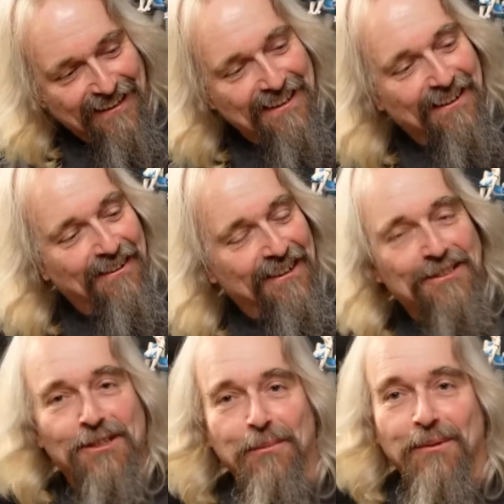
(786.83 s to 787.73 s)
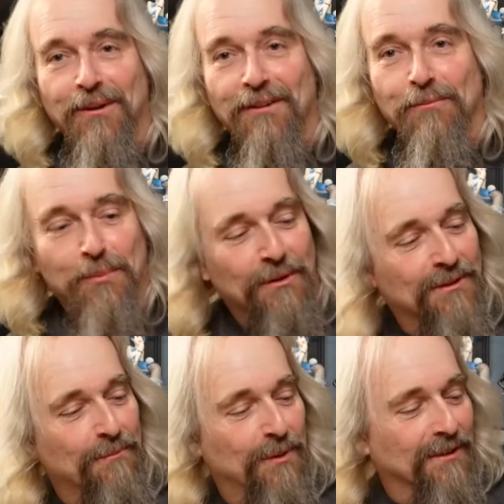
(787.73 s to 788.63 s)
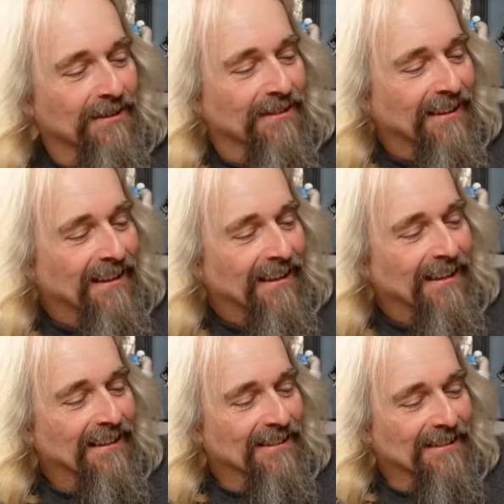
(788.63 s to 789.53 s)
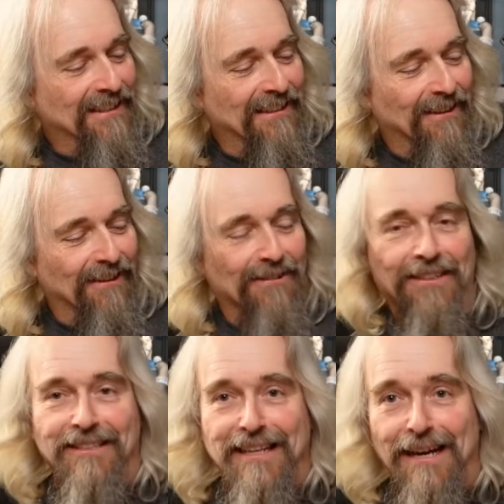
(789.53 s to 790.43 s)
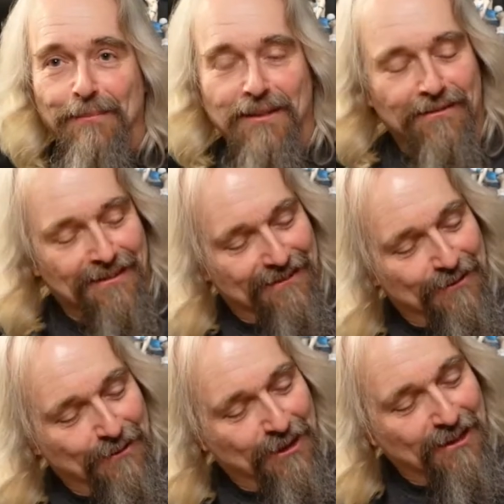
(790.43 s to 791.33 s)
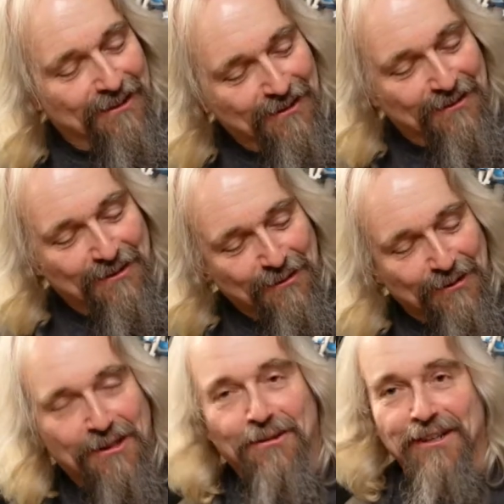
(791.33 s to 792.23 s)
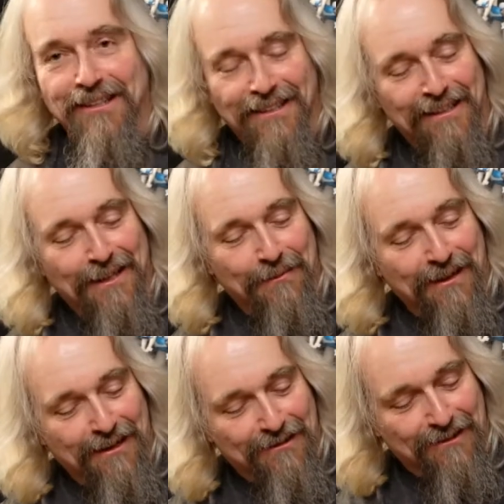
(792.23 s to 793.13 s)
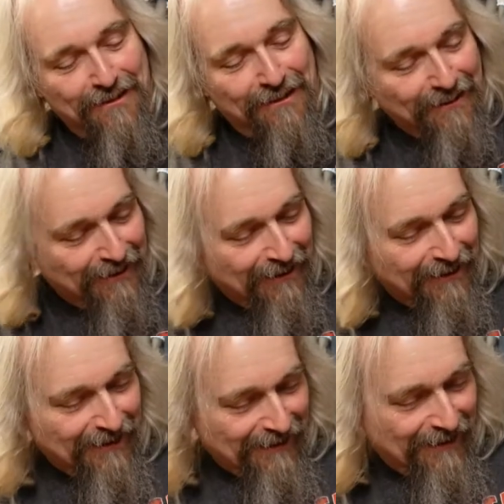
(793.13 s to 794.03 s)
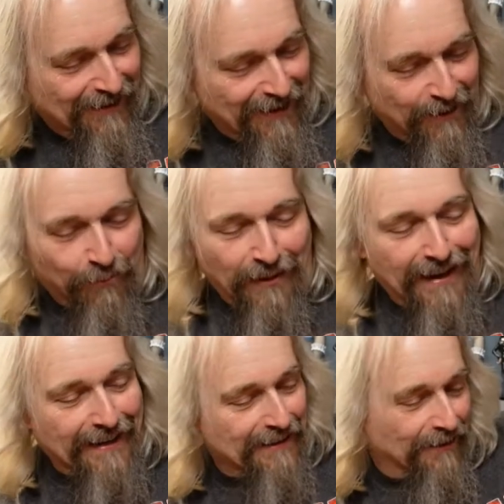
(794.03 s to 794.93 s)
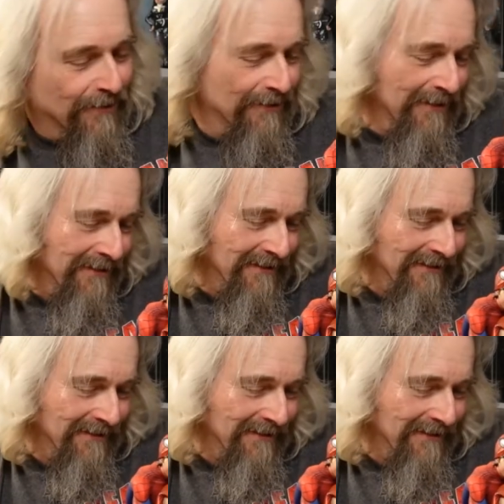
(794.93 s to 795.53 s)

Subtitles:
You know, he's jumping around from building to building, and he's sitting all on the top of it. Of course you're going to get the damn couch dirty. Ain't got no plastic on it.